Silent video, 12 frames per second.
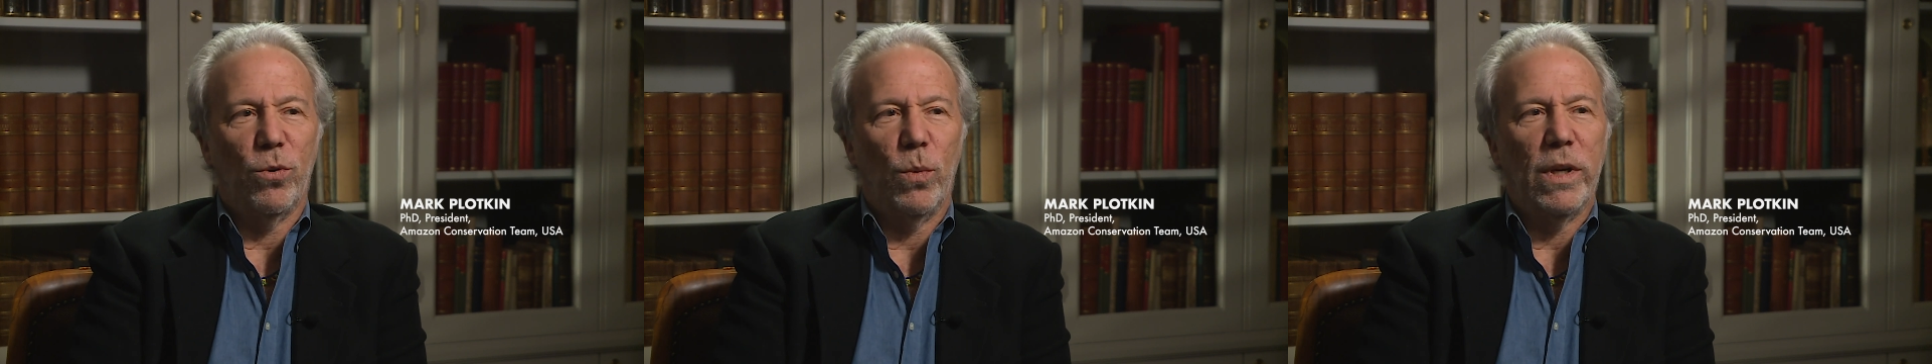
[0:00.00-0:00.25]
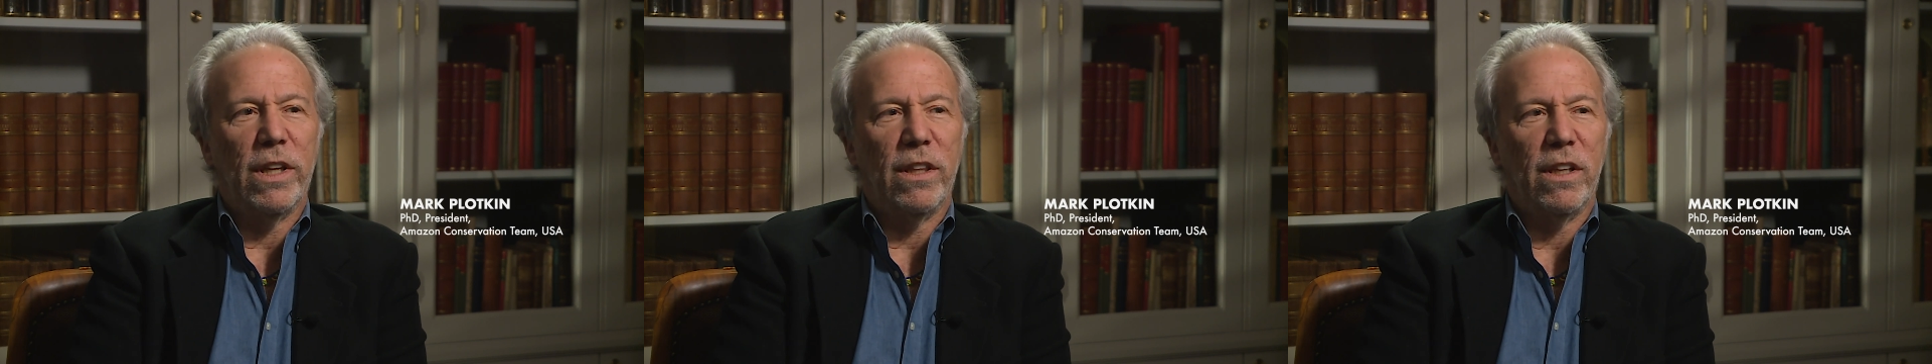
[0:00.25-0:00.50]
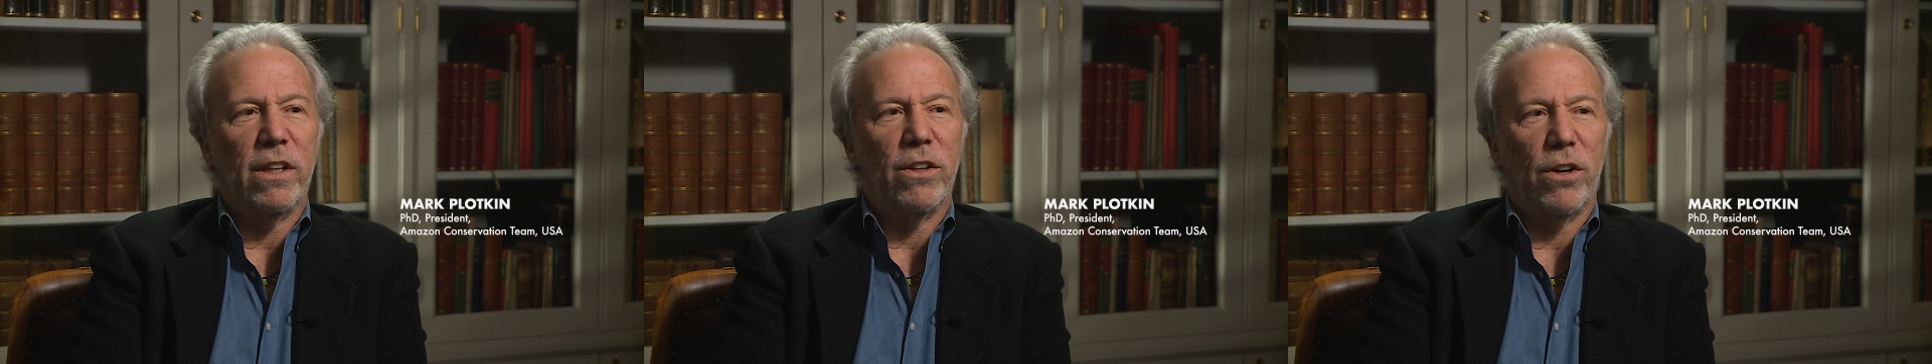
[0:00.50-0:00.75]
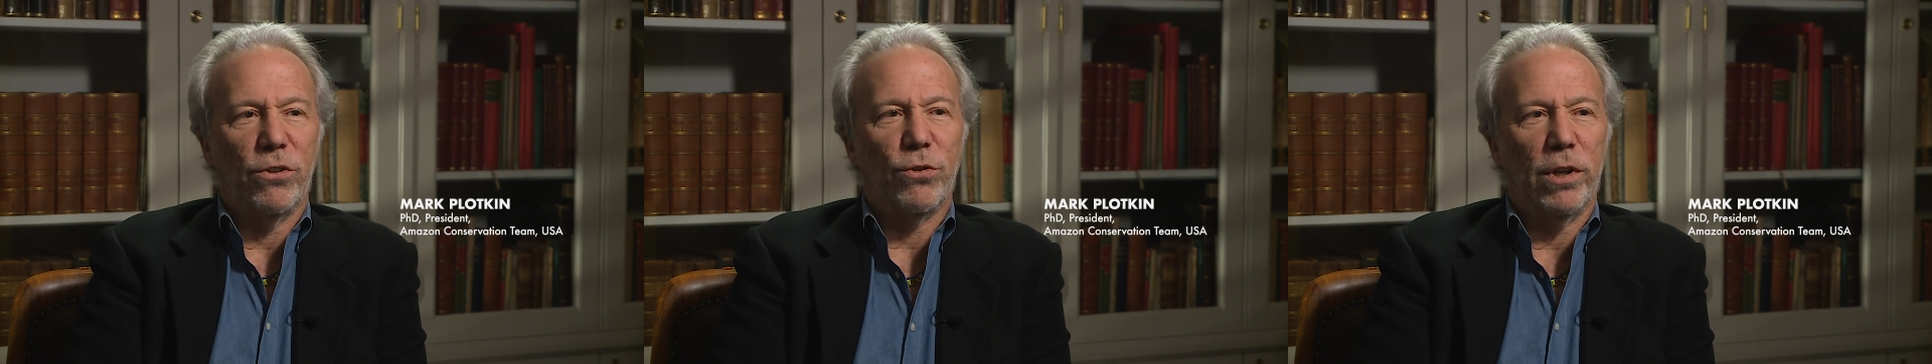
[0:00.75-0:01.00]
we in the
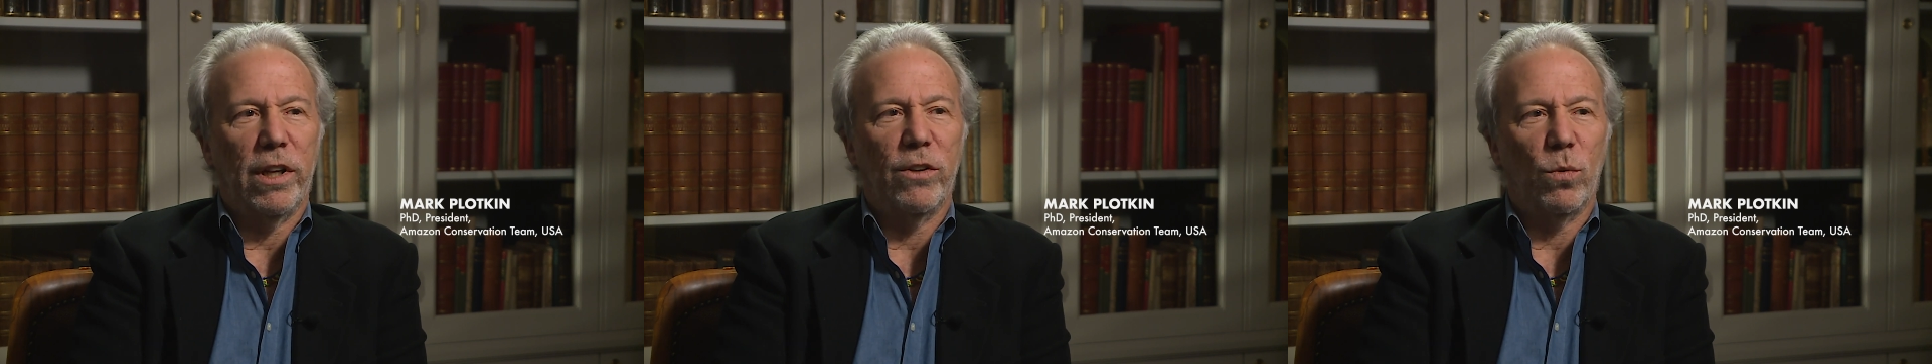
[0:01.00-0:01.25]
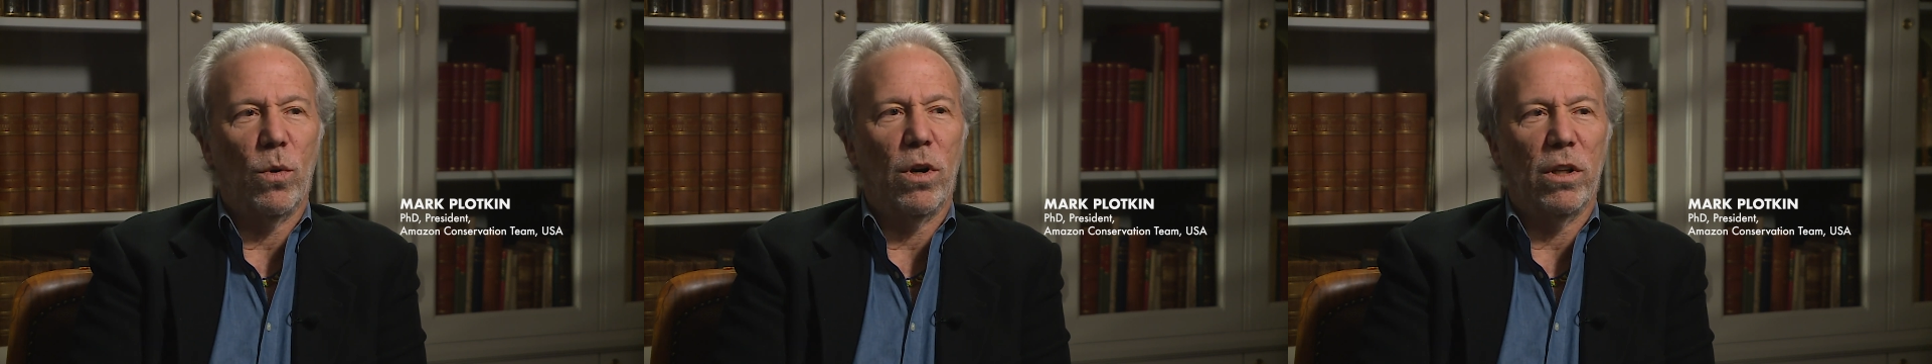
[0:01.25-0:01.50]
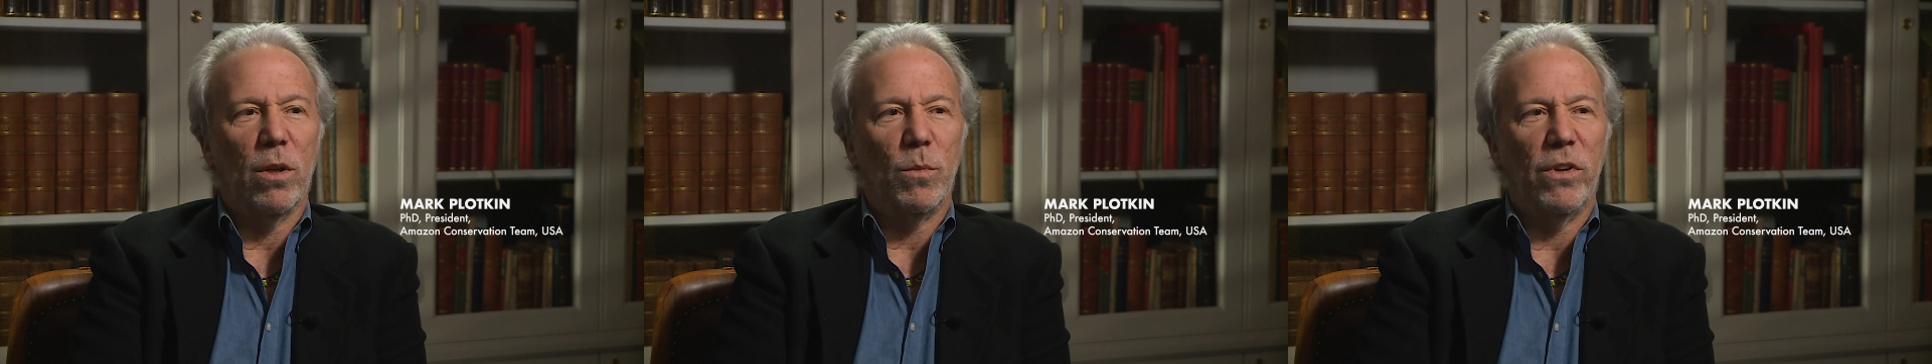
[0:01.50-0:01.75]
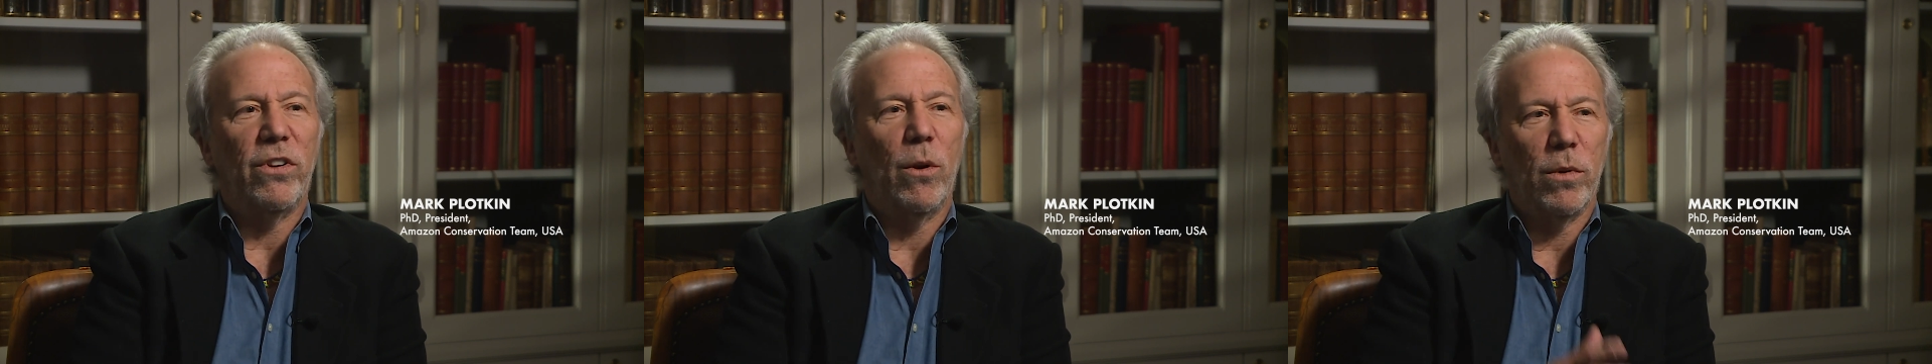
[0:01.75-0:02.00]
industrialized world, and
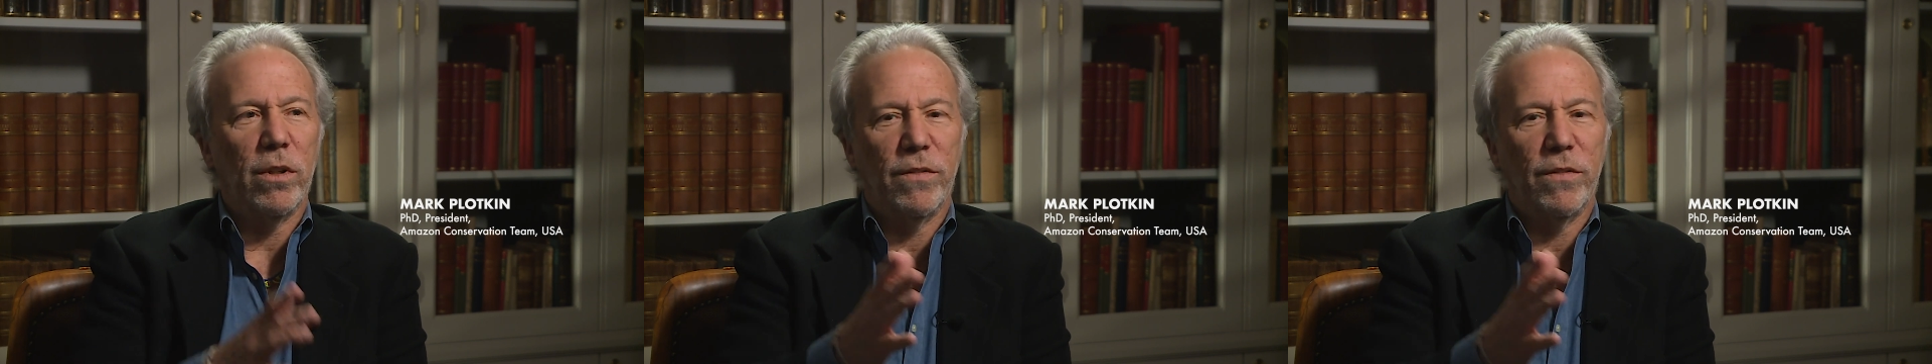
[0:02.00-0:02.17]
we say, well,